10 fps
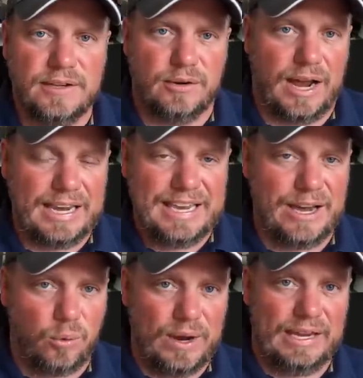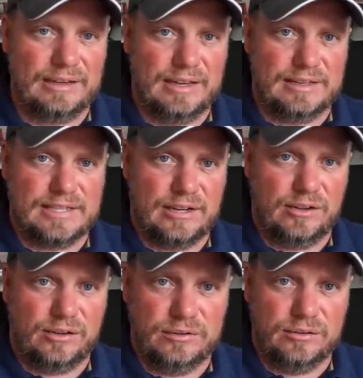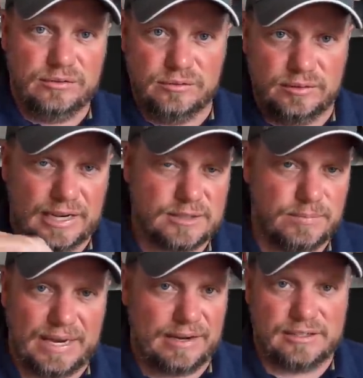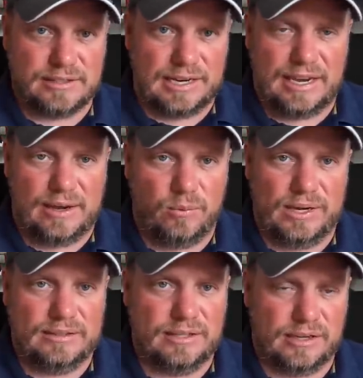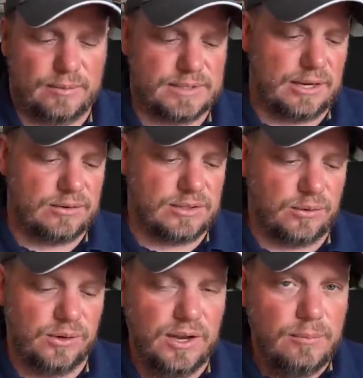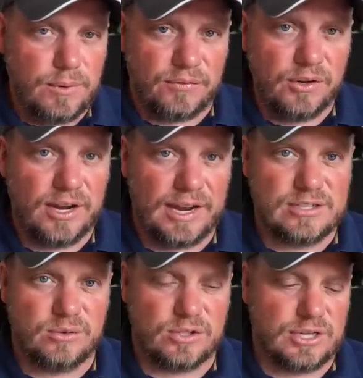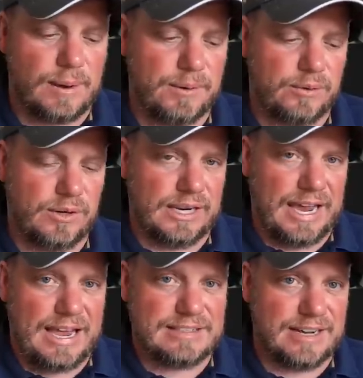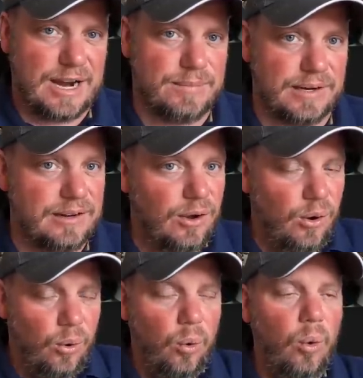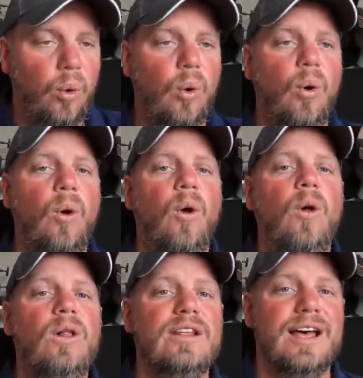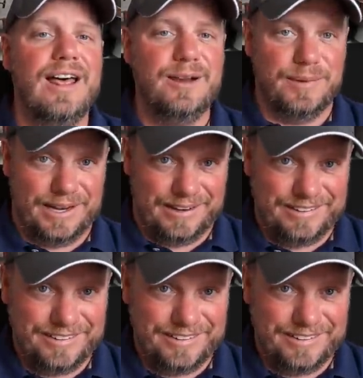You know, I can't wait until next May. I can't wait until it comes out. So, but for you guys who are shopping between gas and hybrid, hold on a minute.